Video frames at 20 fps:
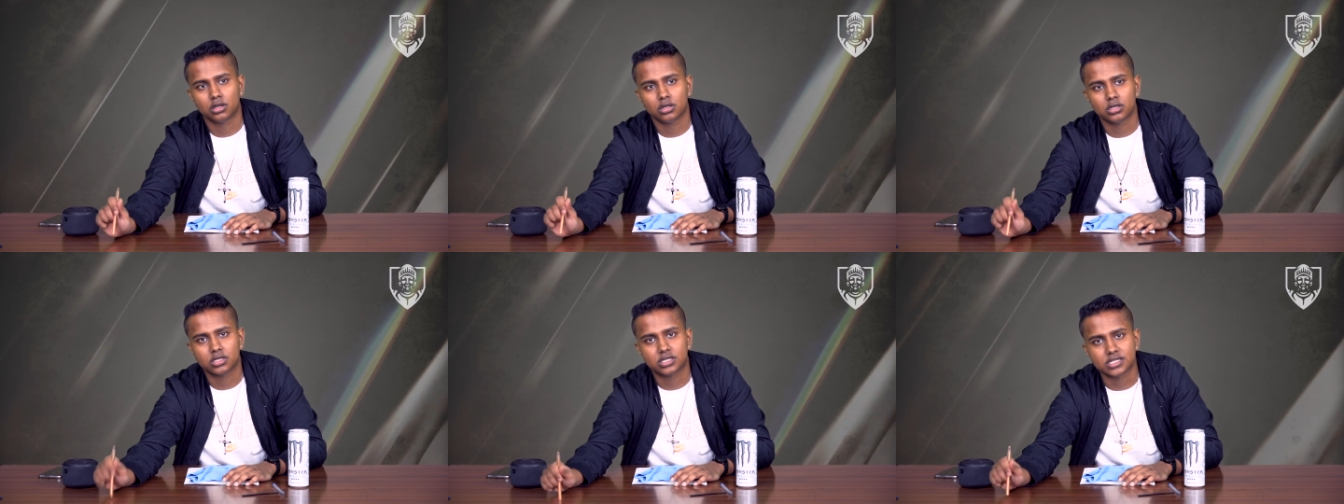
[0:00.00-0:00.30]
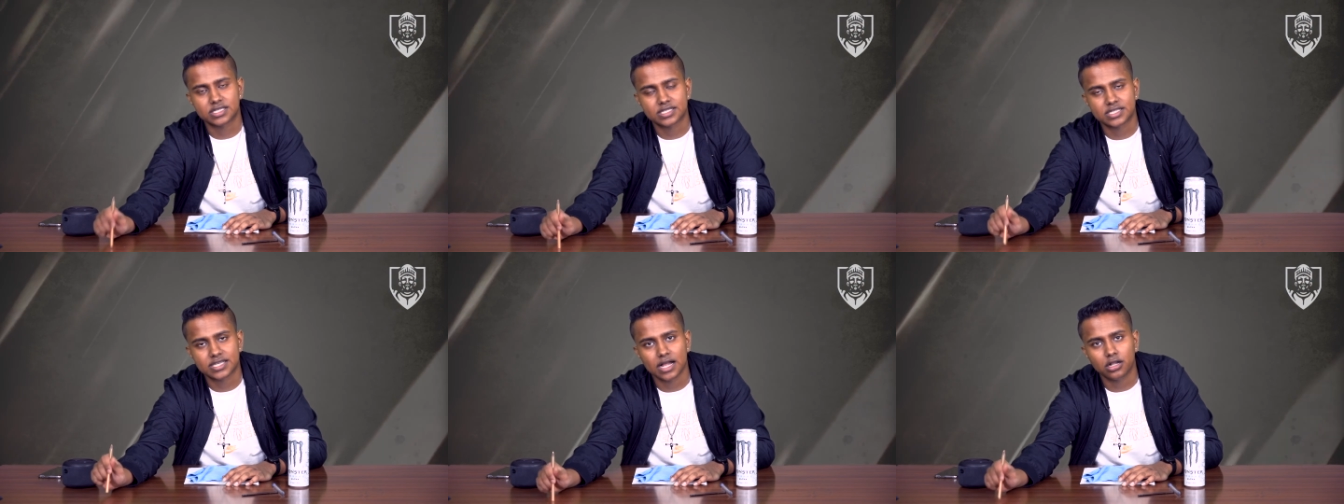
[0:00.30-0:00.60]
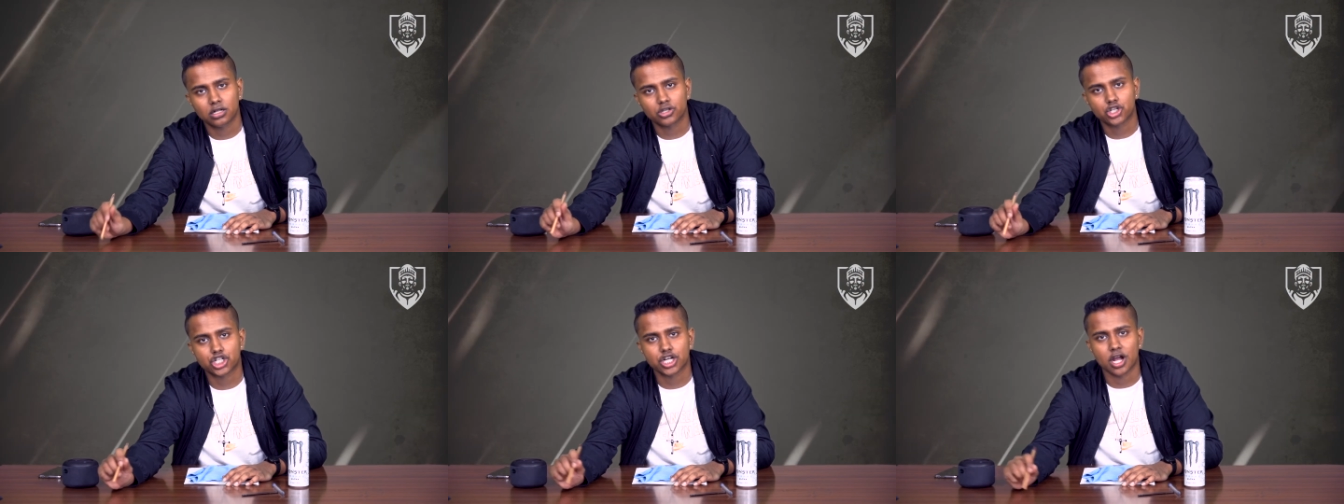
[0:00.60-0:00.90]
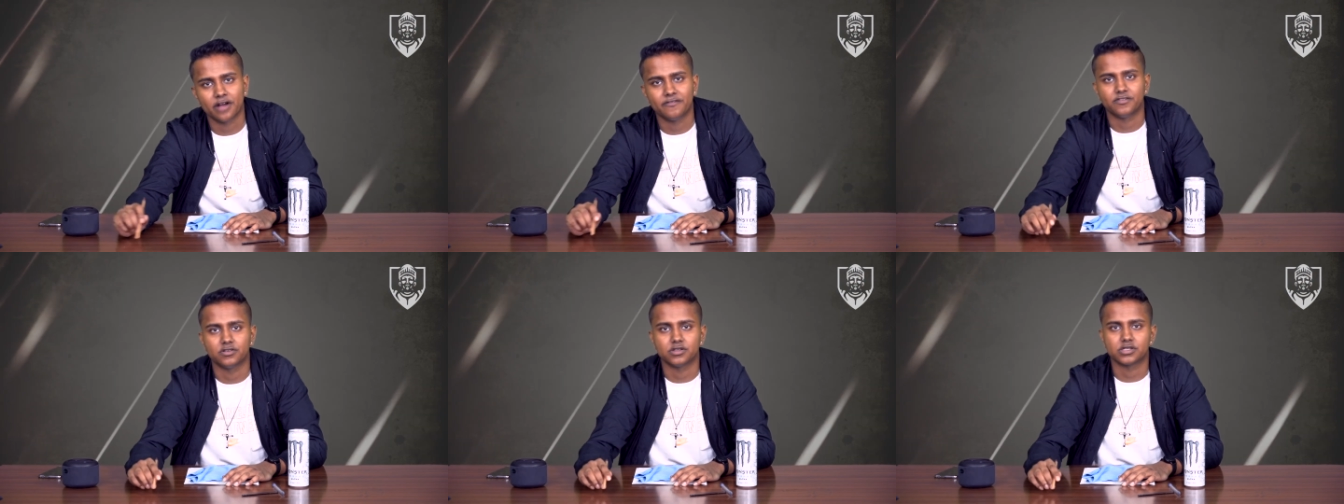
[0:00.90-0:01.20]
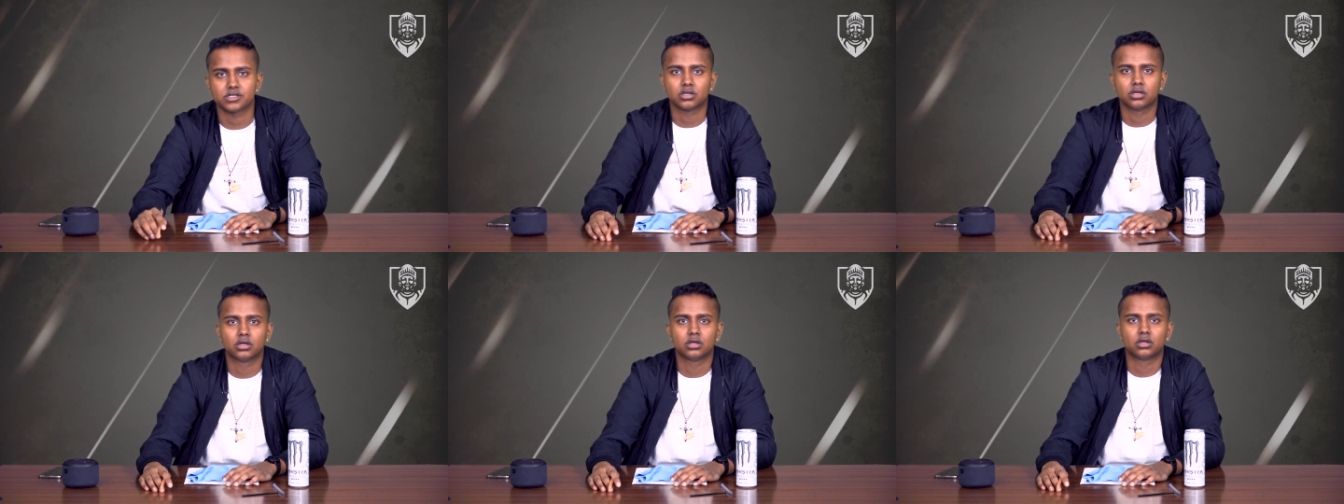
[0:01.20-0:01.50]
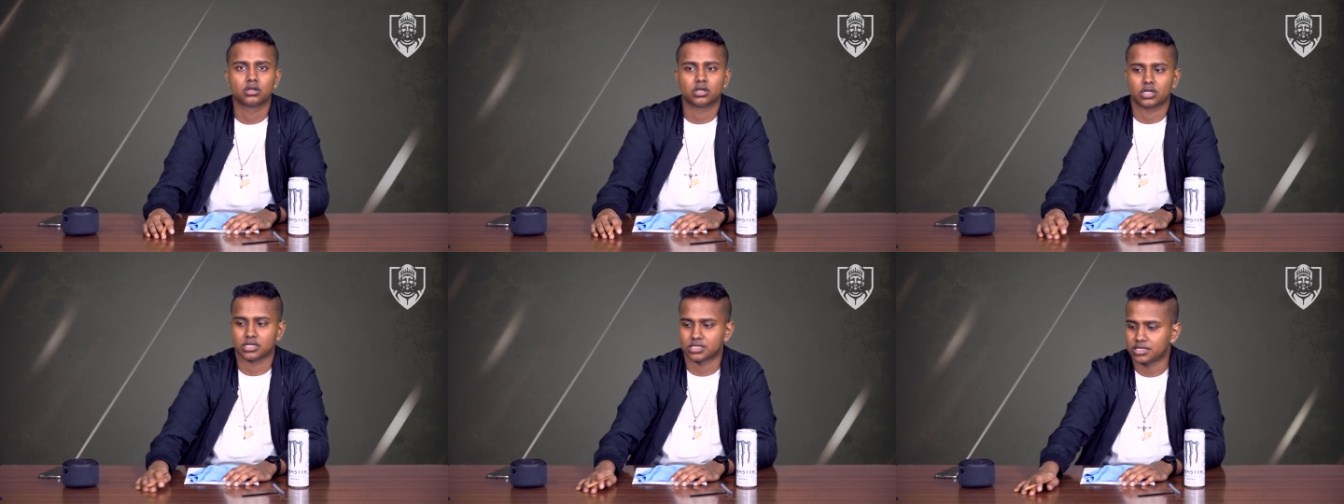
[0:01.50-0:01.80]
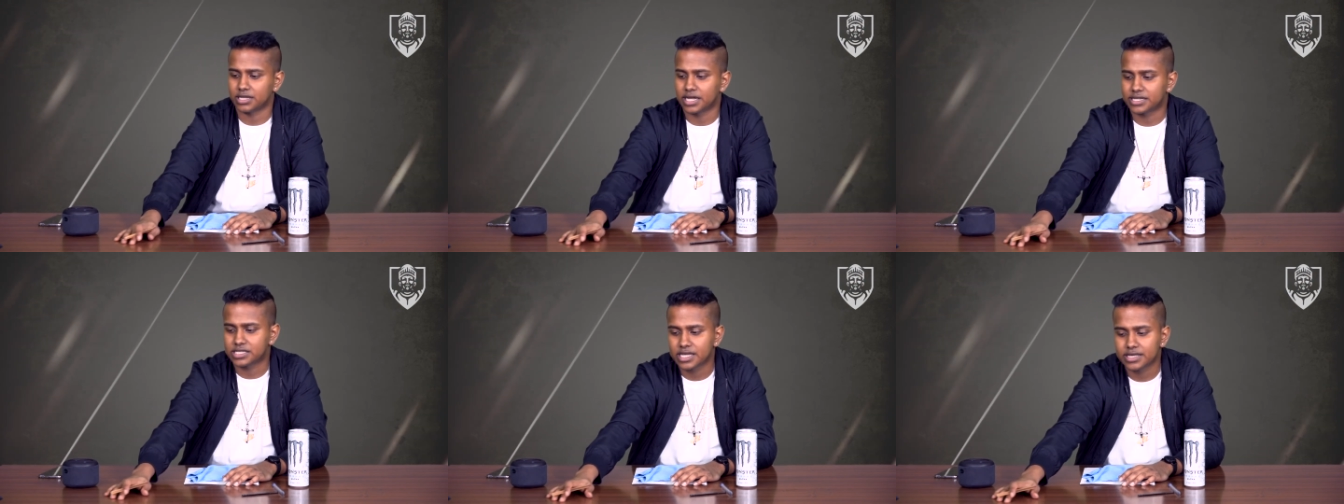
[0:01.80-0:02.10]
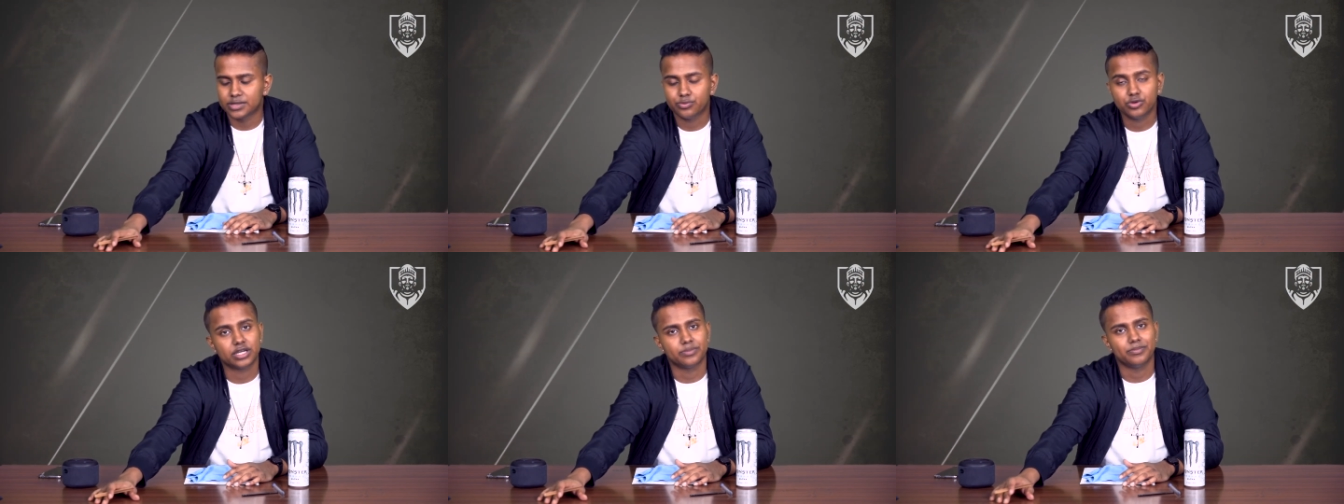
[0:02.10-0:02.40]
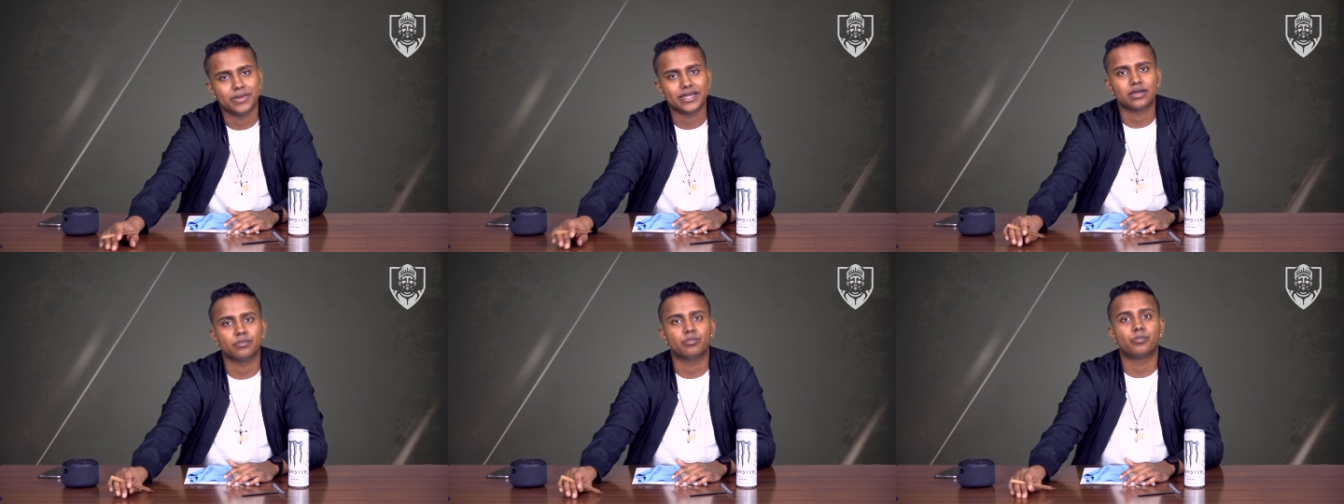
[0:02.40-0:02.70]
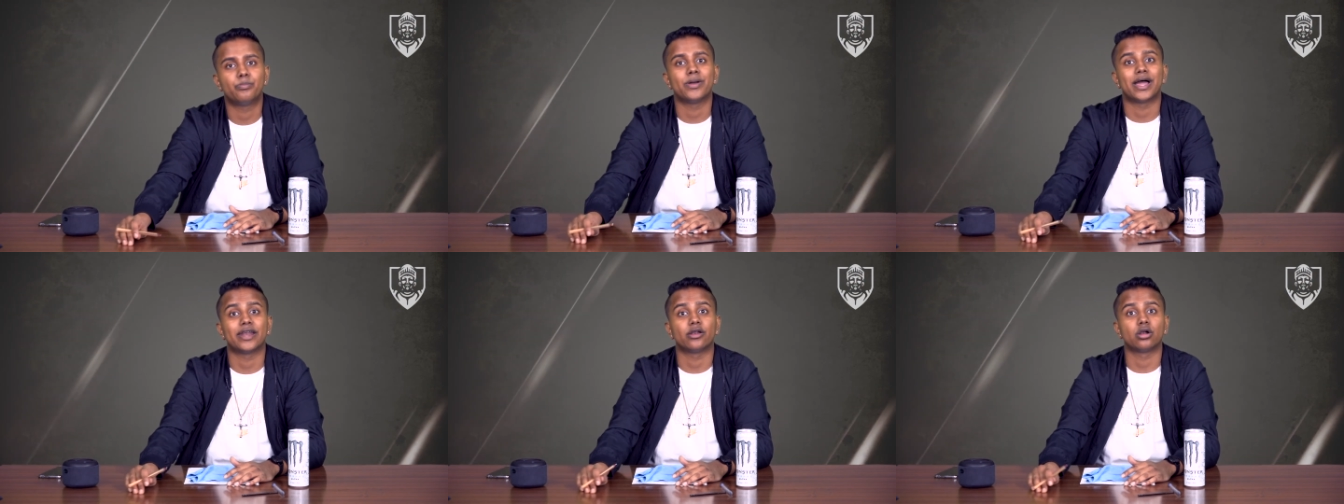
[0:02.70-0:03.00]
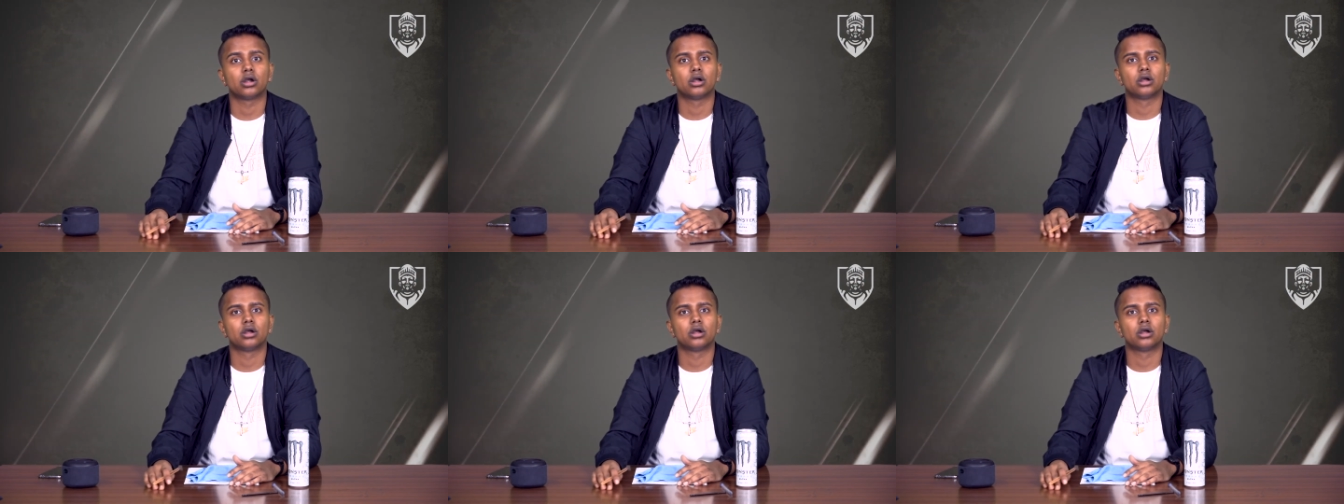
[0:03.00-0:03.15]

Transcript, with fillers: to sell shovels because let's say we can make it better